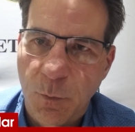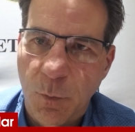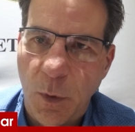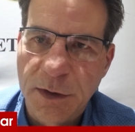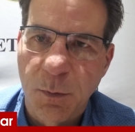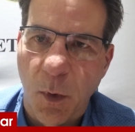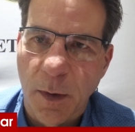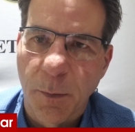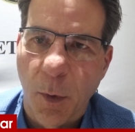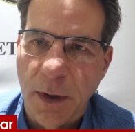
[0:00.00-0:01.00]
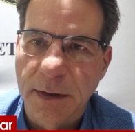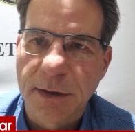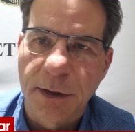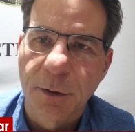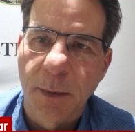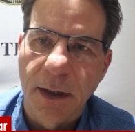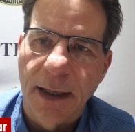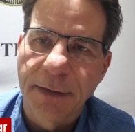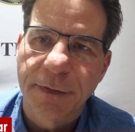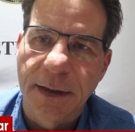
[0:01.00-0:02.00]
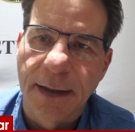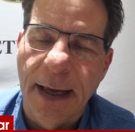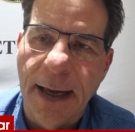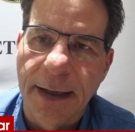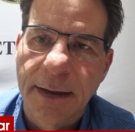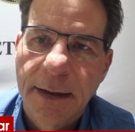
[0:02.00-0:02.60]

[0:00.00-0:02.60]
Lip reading: What's more important to human life than that?